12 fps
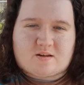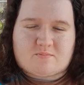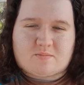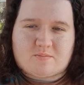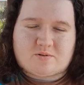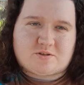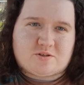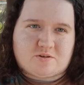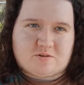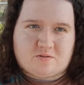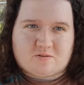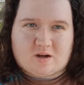Remember
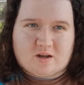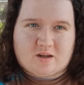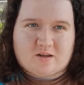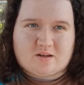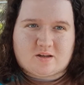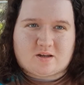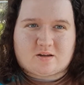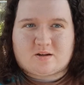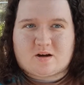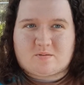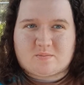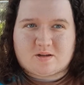to like and
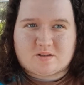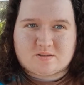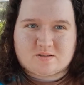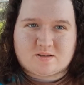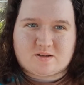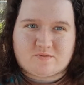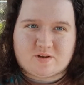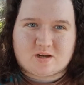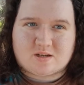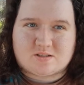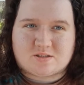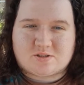comment if you
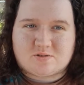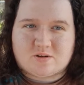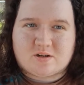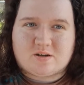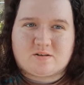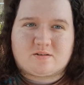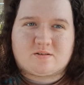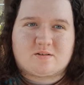guys enjoyed,